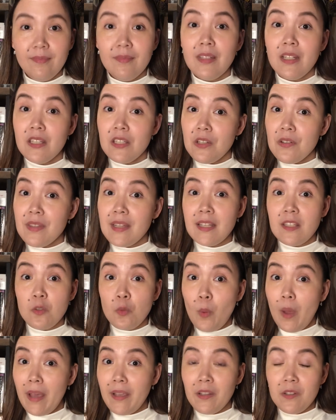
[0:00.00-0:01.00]
So that's
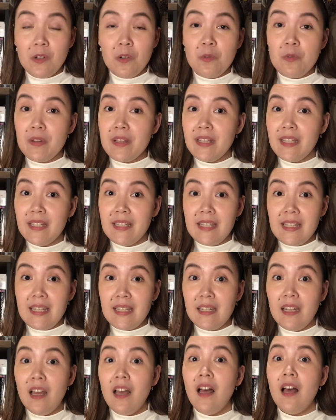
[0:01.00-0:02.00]
why you don't really need
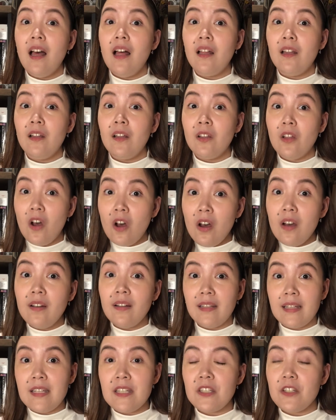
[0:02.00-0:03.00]
a long
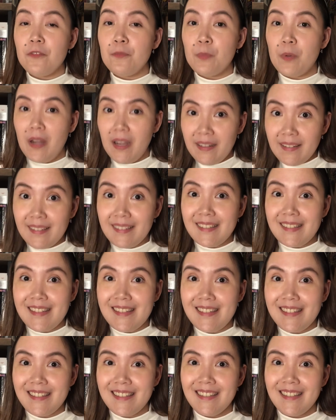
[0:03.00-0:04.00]
list of
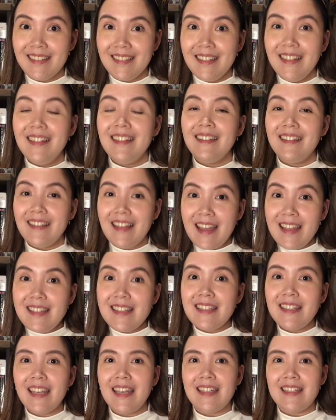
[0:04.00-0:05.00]
products.
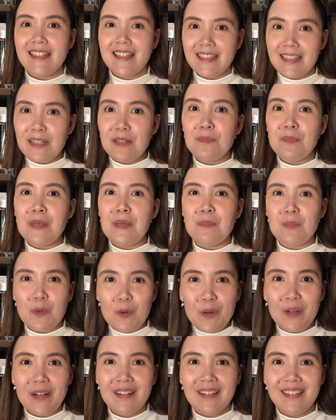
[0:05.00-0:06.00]
Less can still be
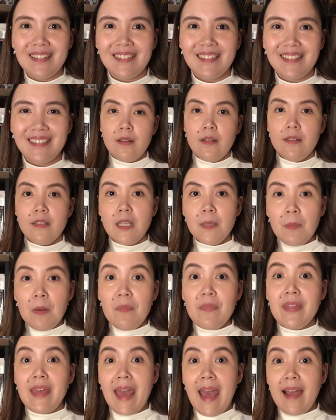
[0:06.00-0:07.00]
more. Some of
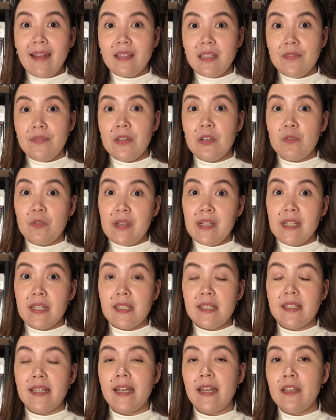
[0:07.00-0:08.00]
the active ingredients
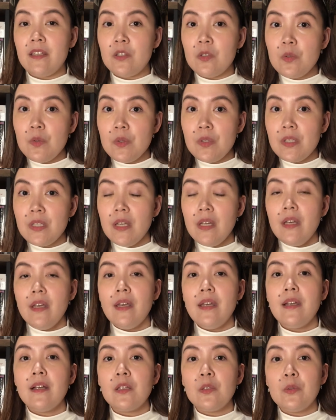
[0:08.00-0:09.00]
that I use
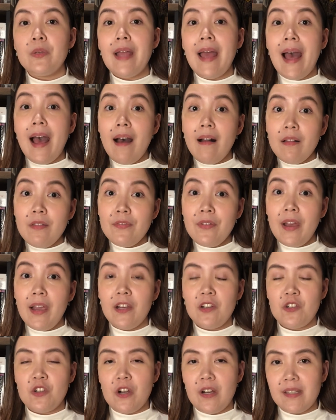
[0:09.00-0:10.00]
include alpha
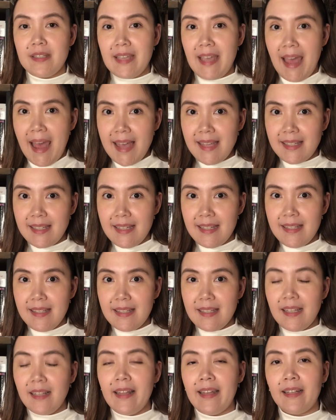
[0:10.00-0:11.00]
hydroxy
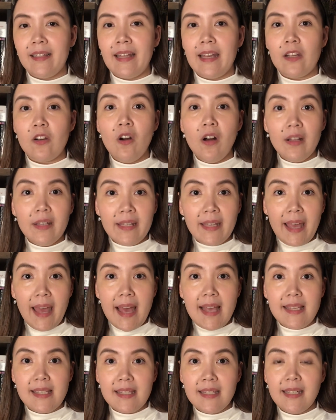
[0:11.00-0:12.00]
acids like glycolic
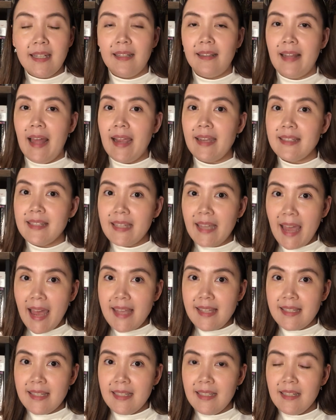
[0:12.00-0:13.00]
acid and lactic
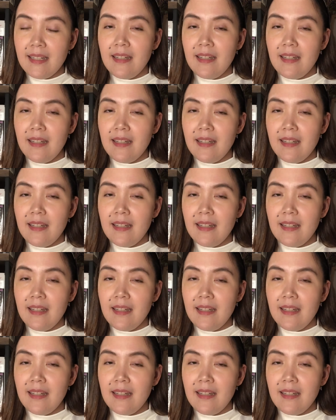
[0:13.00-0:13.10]
acid,